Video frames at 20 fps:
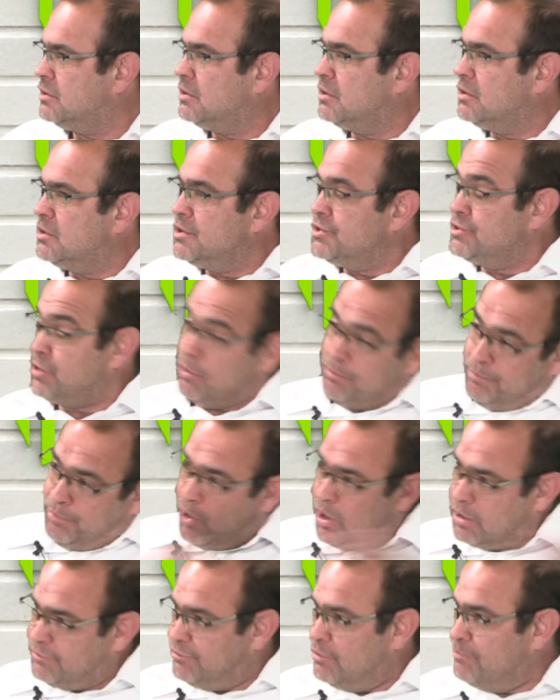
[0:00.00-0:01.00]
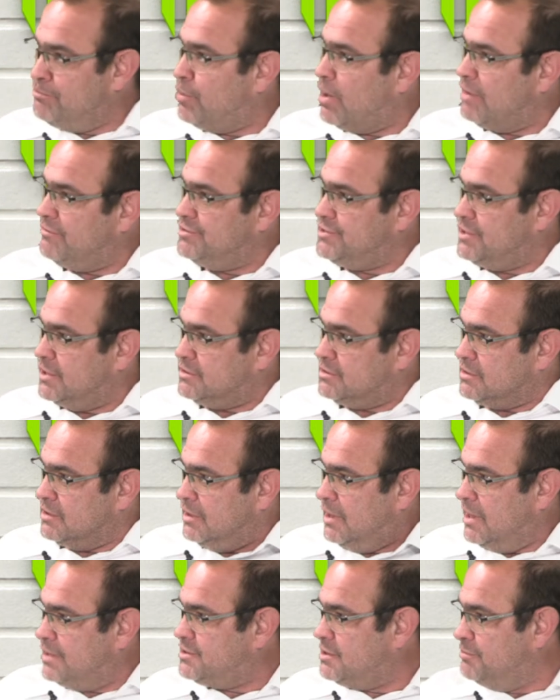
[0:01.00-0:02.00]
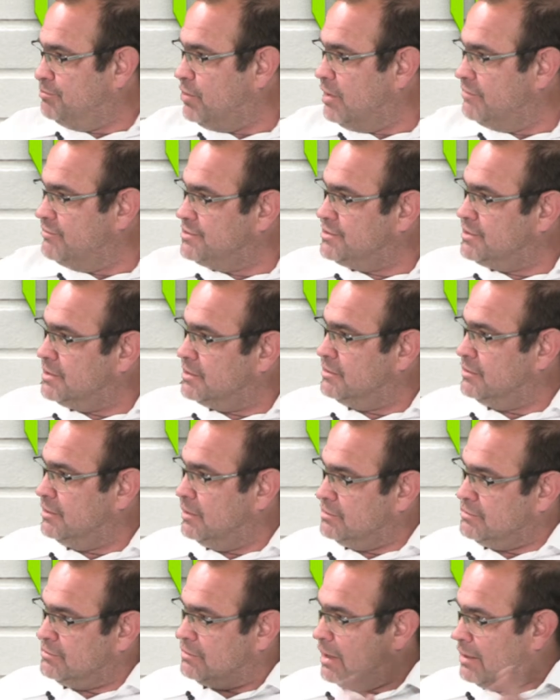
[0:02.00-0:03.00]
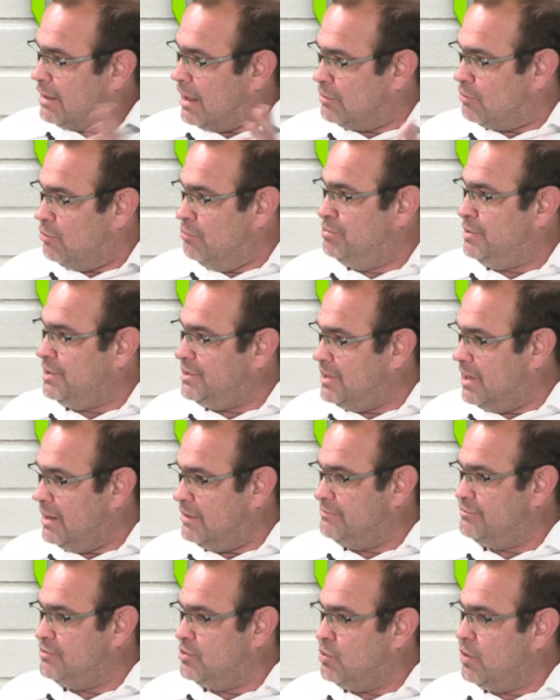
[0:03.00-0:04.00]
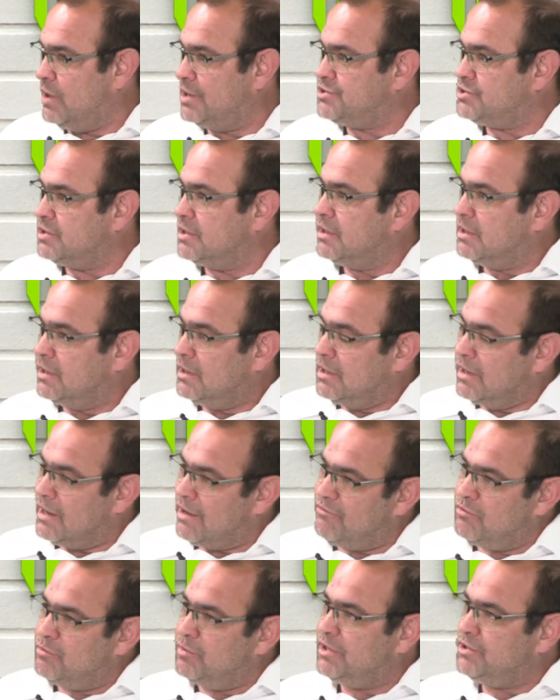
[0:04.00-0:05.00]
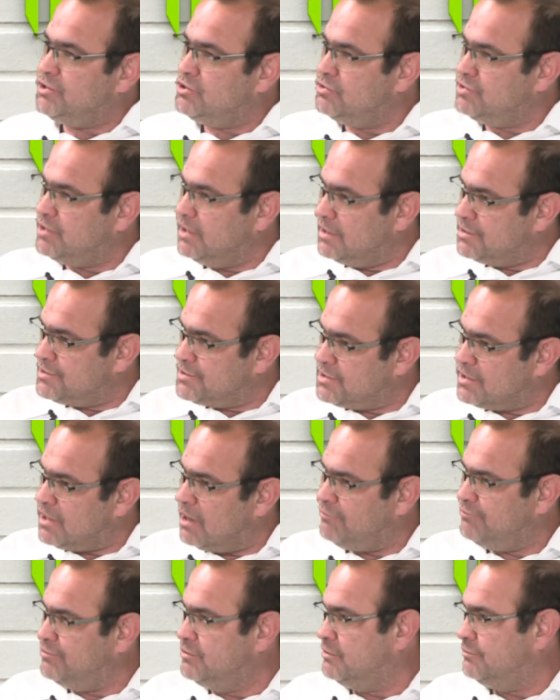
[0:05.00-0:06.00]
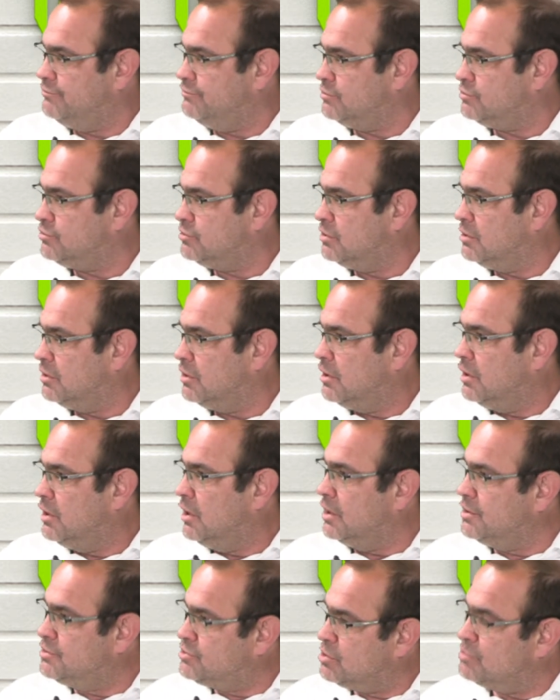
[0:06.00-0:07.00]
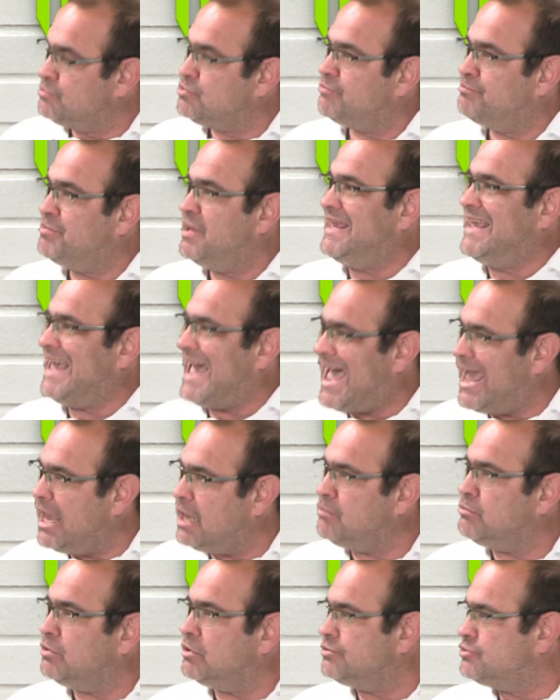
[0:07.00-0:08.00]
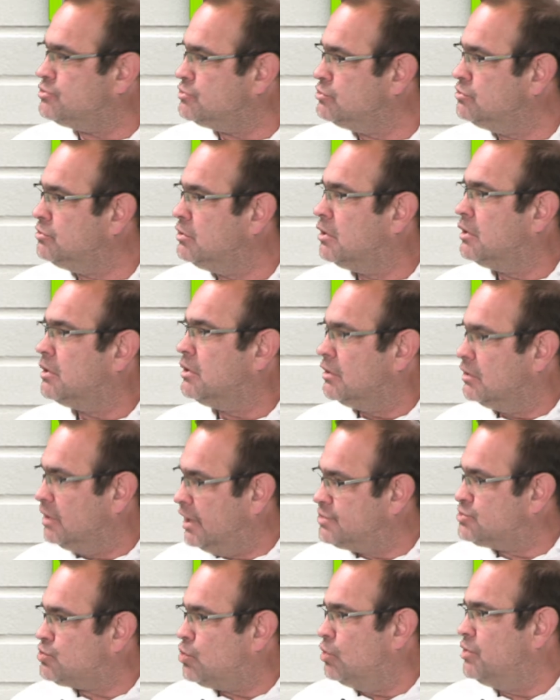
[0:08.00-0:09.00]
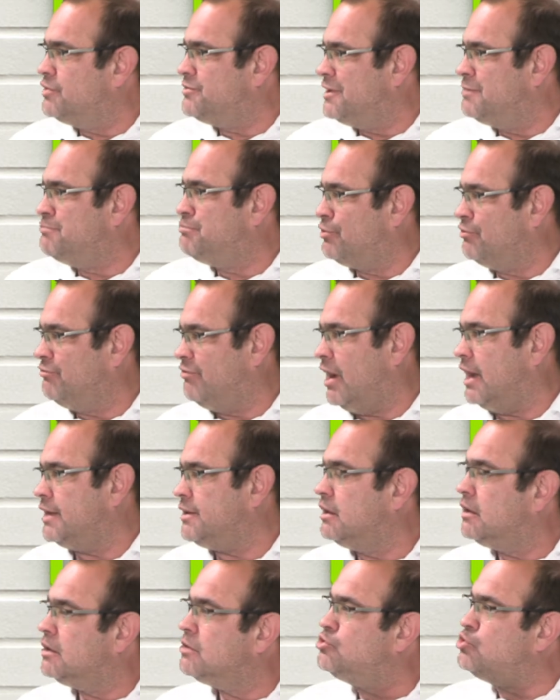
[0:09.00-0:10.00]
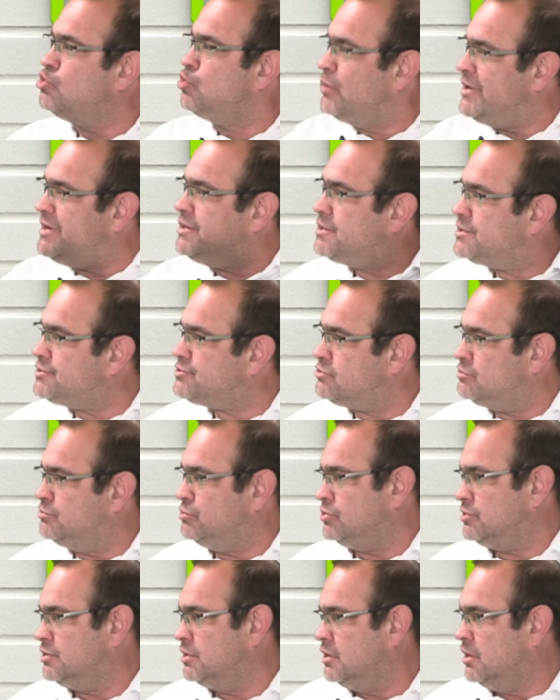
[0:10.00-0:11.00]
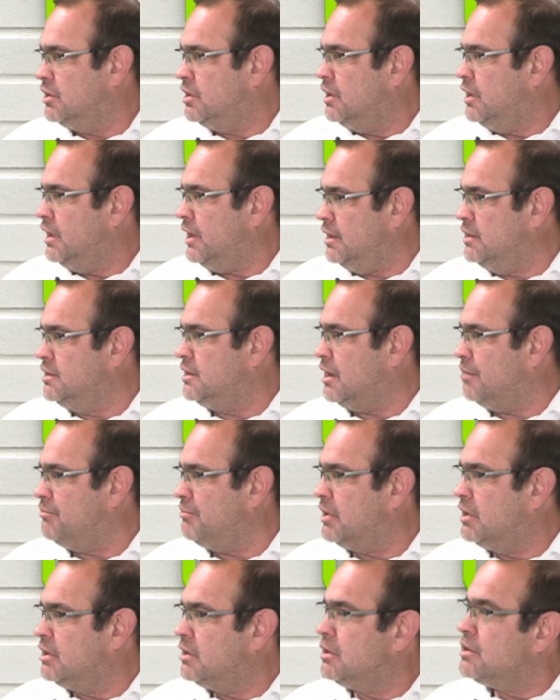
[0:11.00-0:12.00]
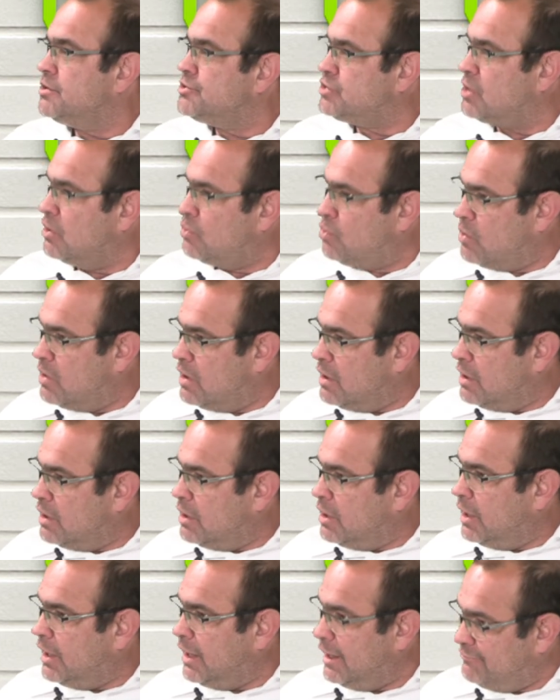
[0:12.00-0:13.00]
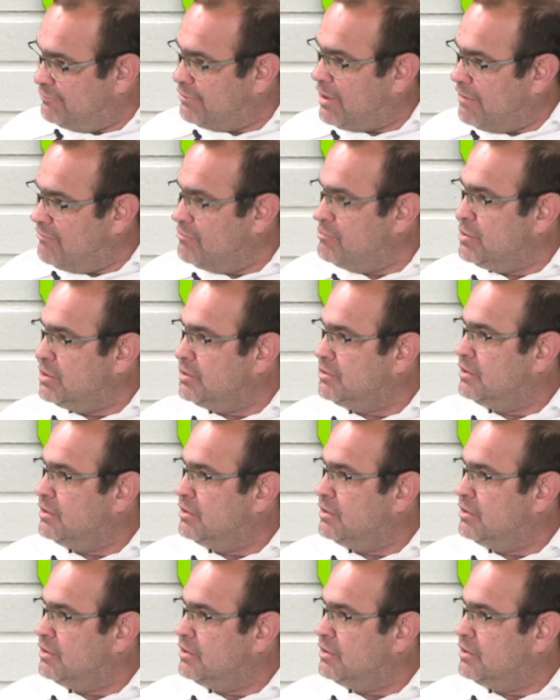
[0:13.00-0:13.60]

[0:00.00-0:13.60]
So apart from private sector, let's say private sector is completely out of the equation. Government is shooting itself in the foot in terms of being able to, let's call it then provide, to redistribute income. So if government